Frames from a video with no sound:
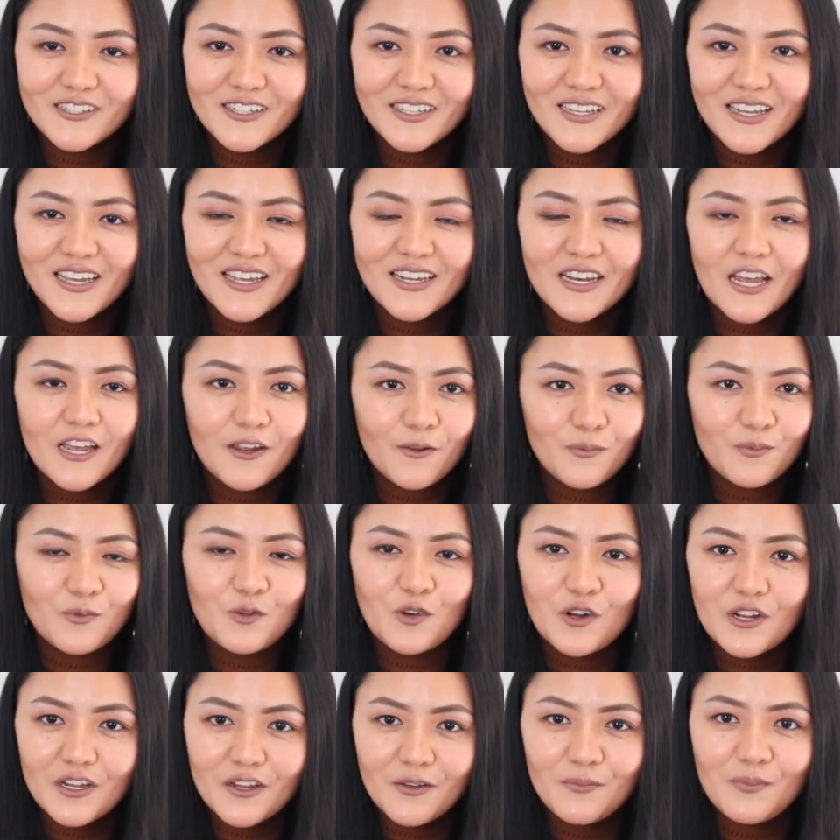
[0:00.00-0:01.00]
Again, I'm
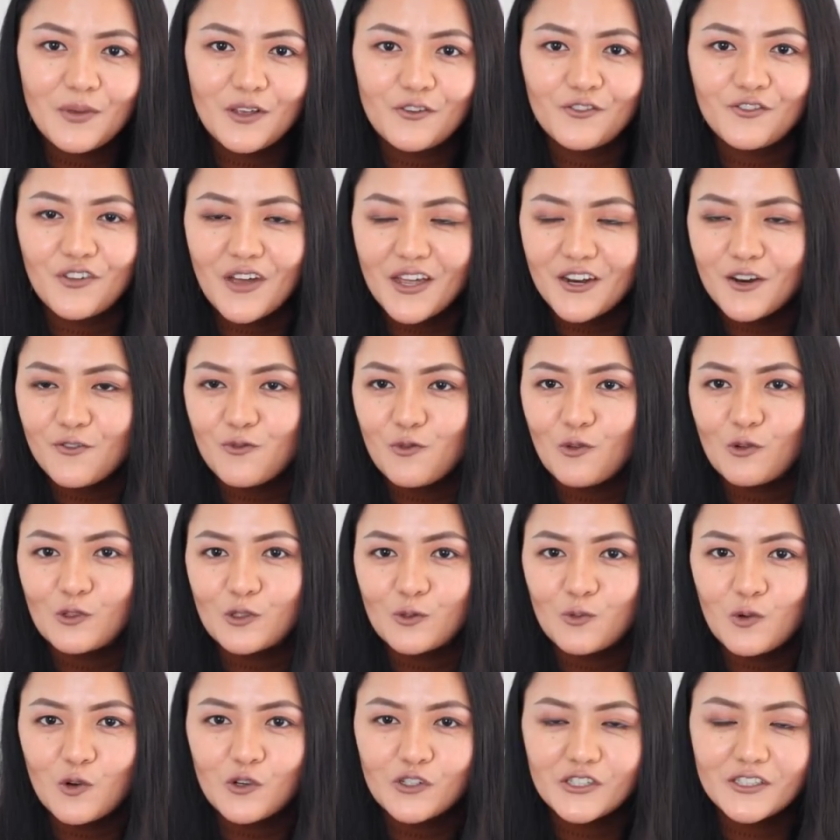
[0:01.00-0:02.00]
really a big fan of
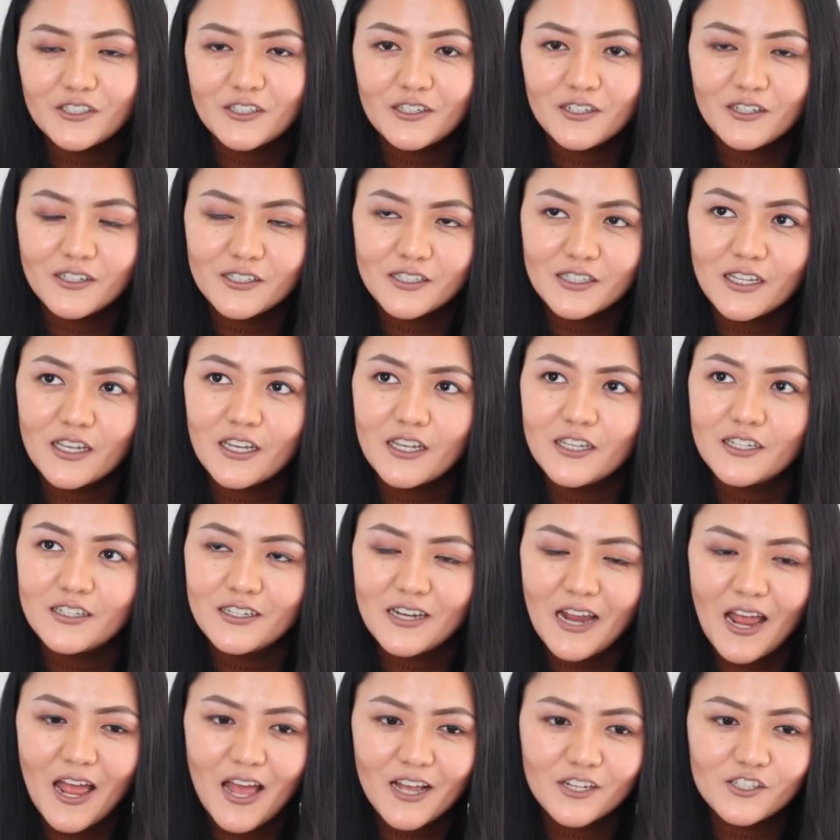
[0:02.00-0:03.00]
rose water because
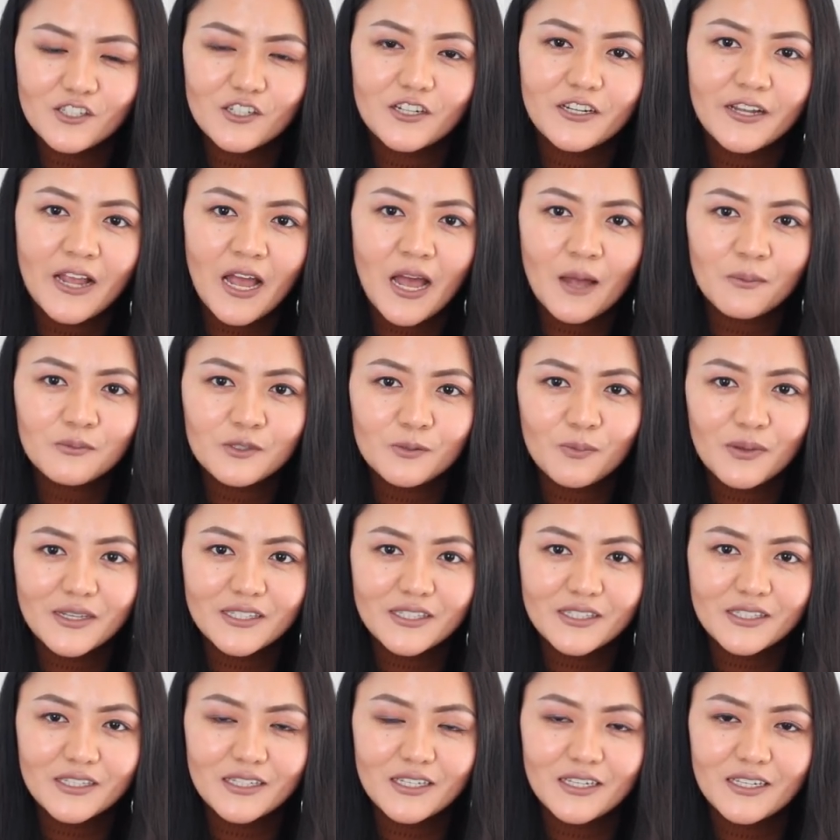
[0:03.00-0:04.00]
it actually calms my
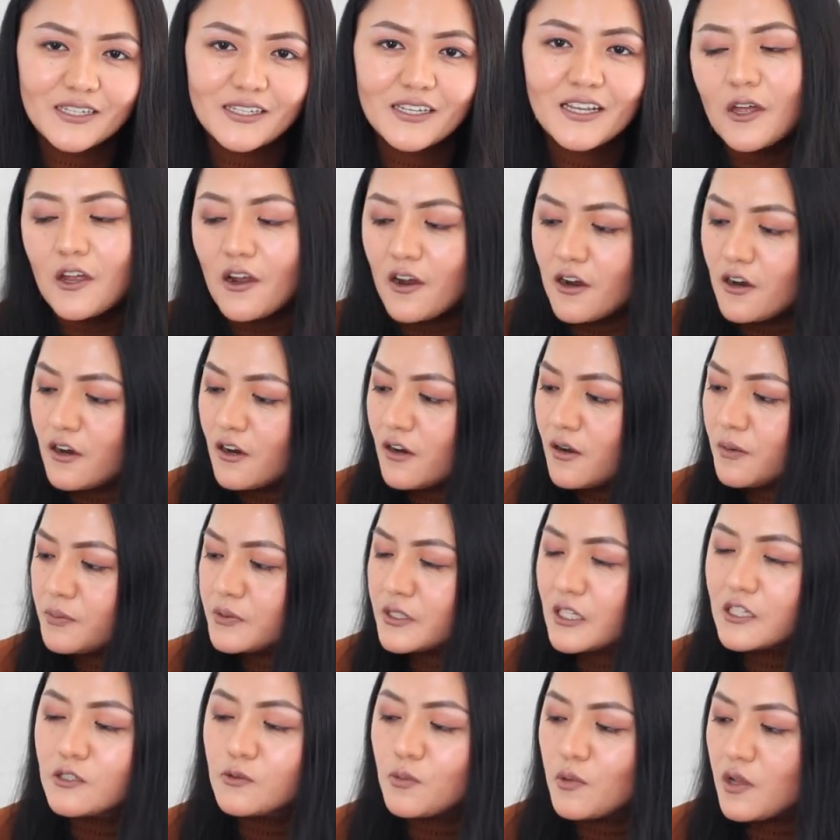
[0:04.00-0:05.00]
skin,
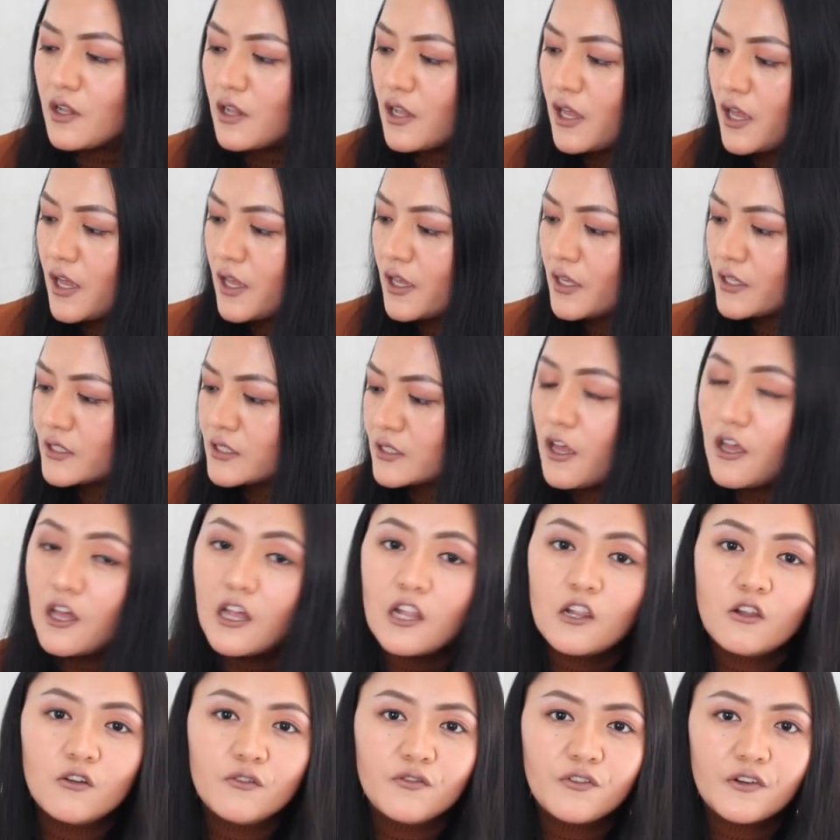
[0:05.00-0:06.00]
herbs as well as
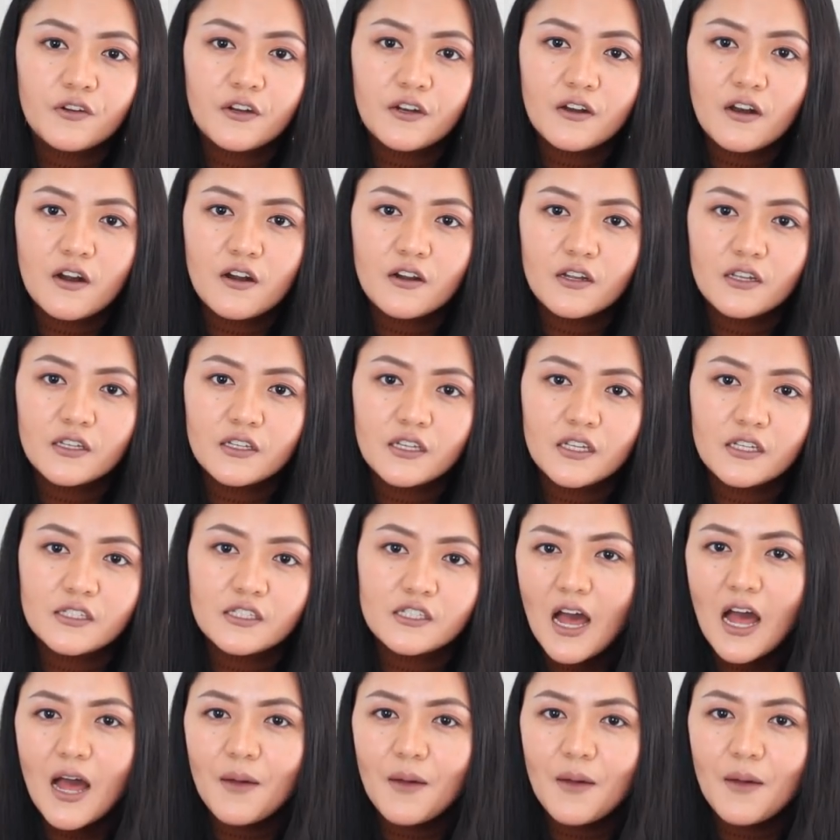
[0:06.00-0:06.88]
aloe vera in it.